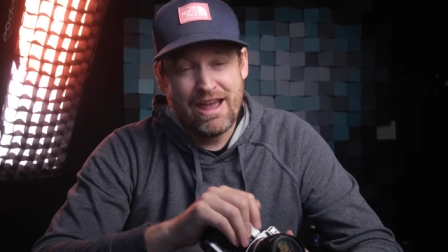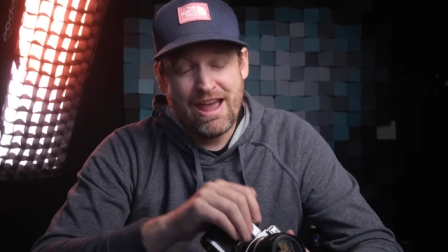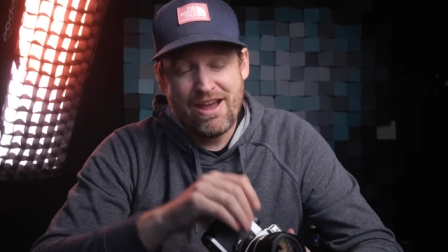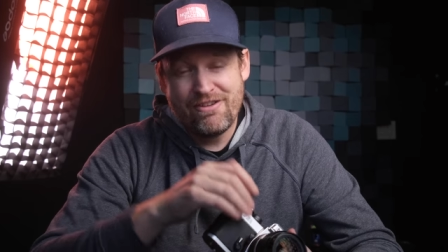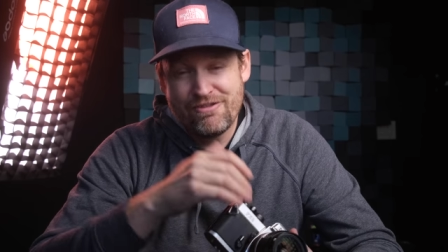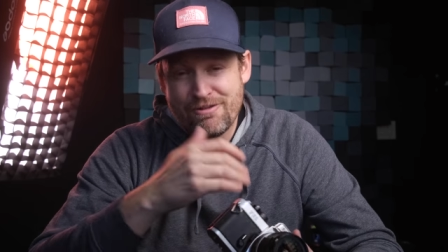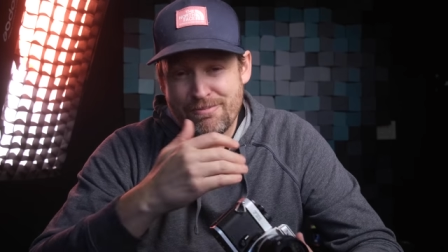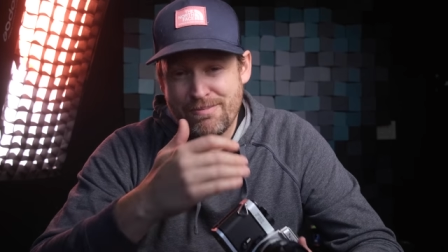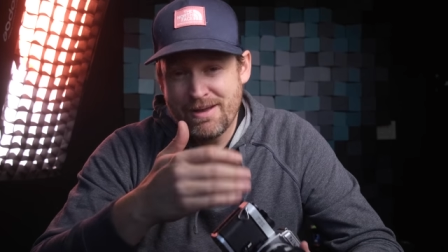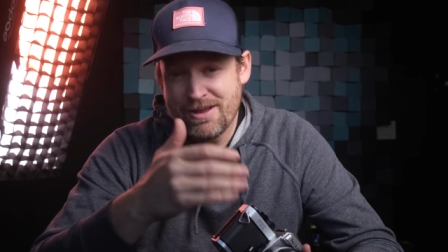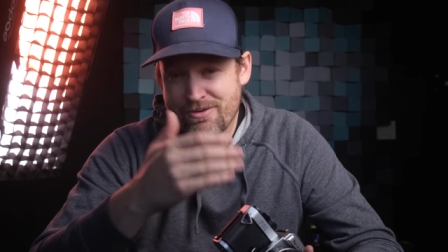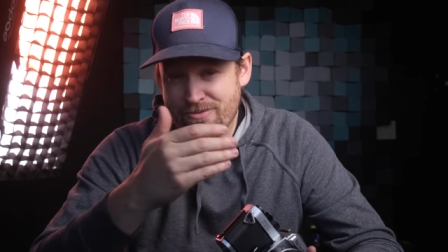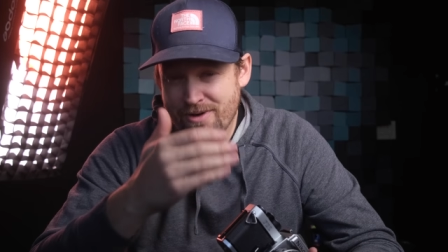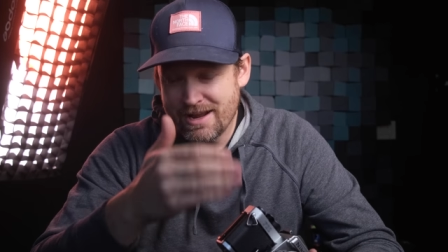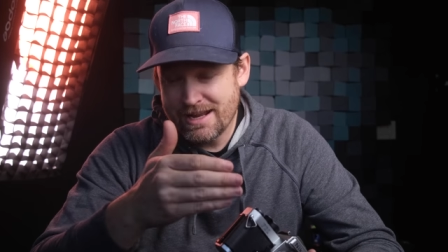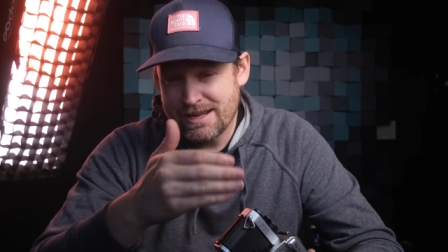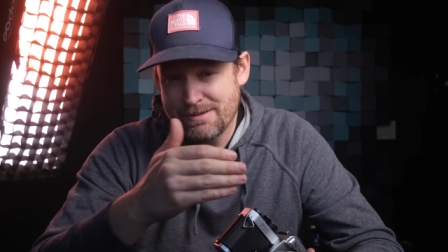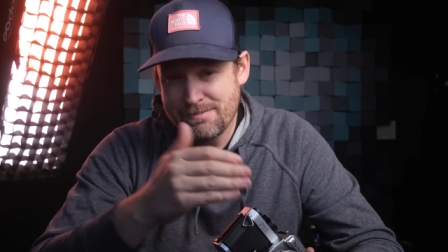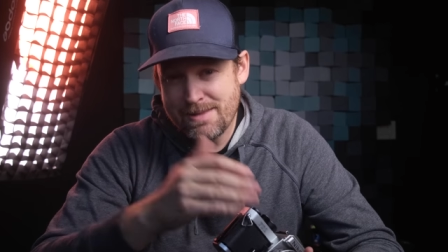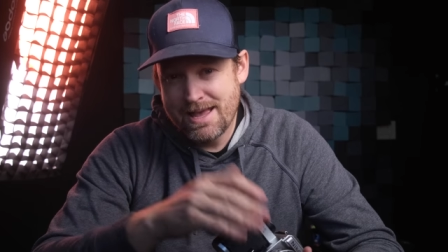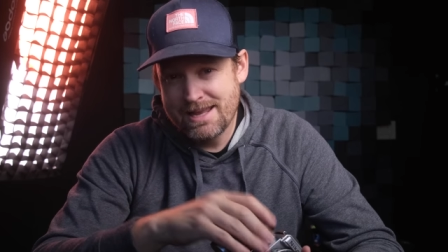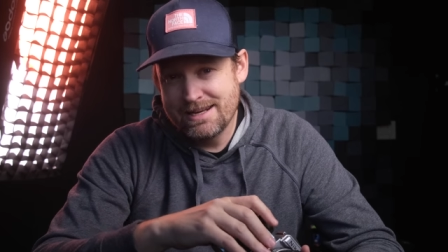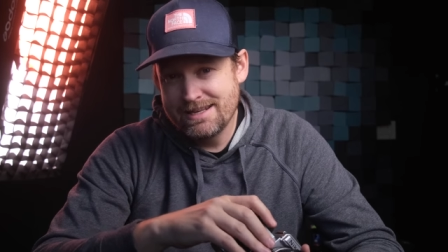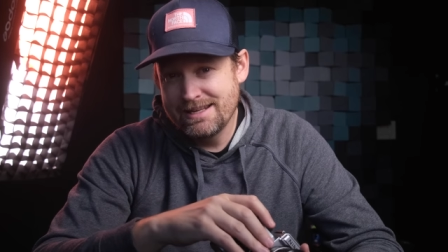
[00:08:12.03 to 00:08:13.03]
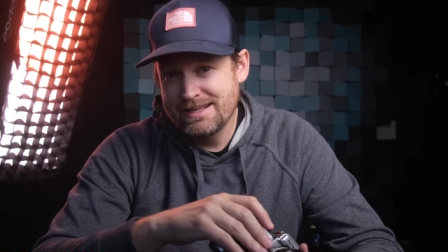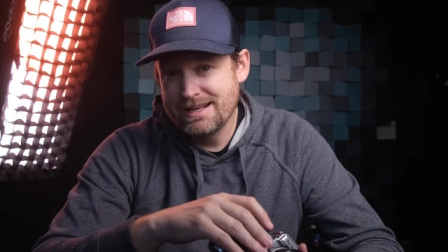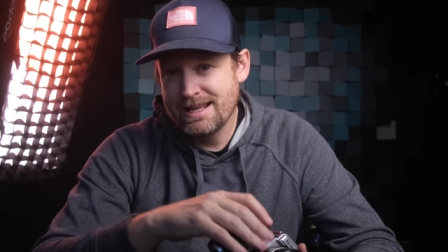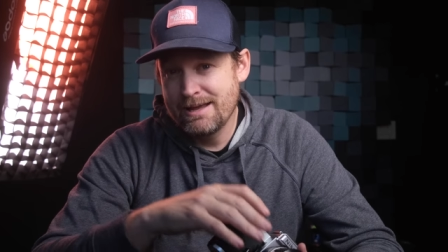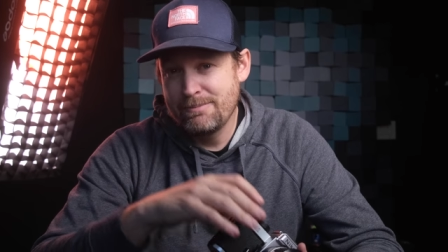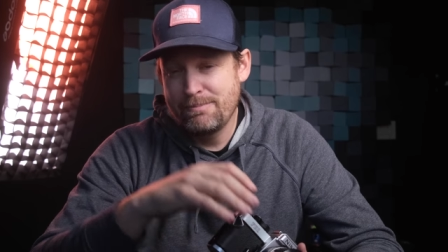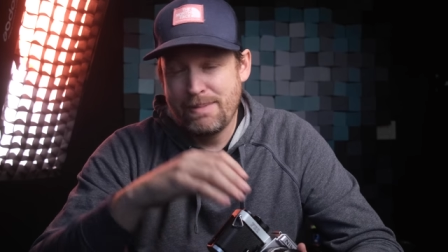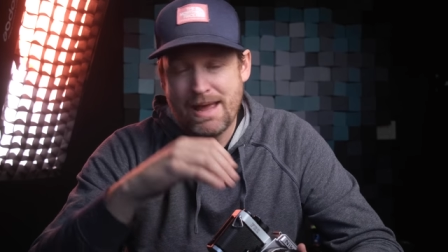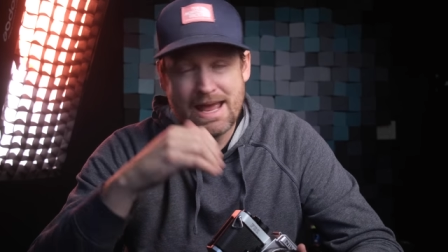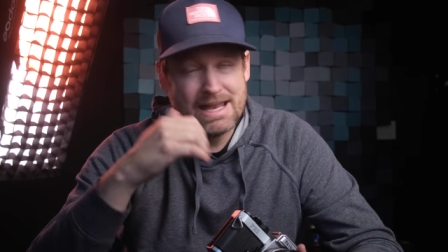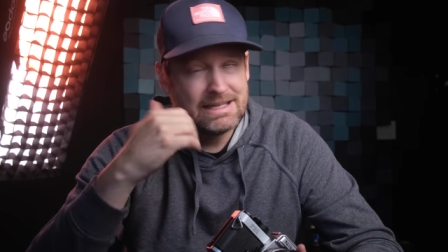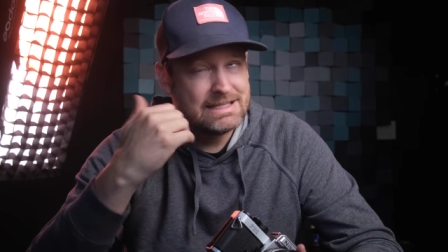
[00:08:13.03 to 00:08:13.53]
ever been recommended
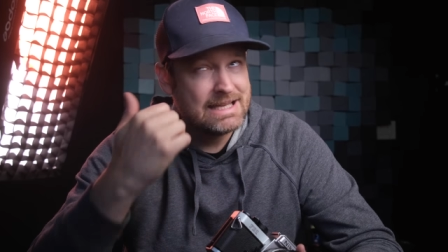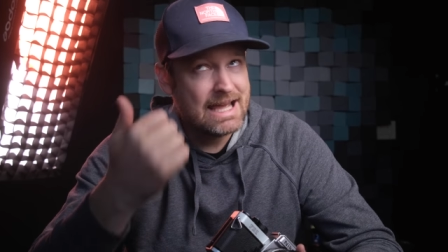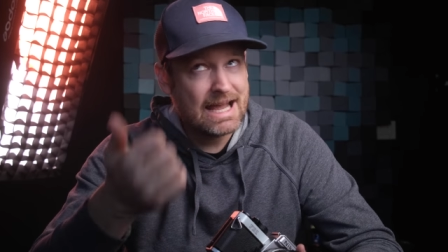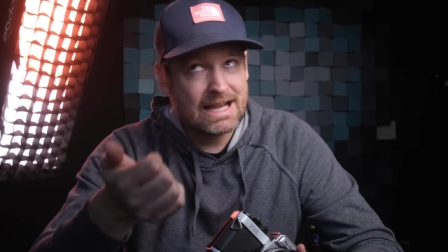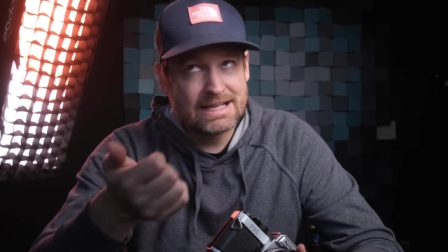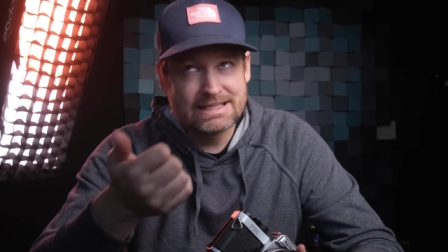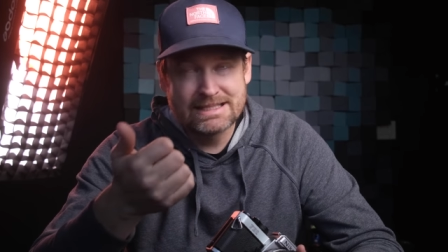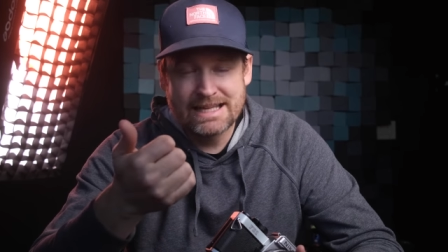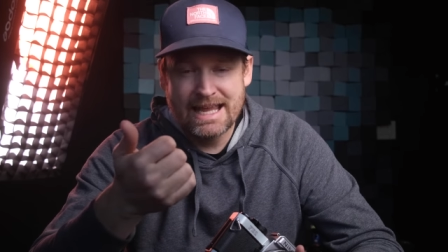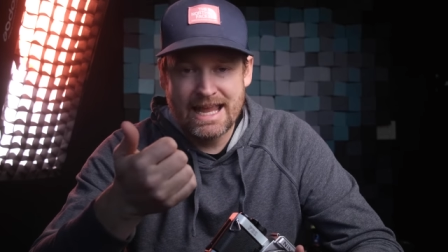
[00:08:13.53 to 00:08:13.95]
a Pentax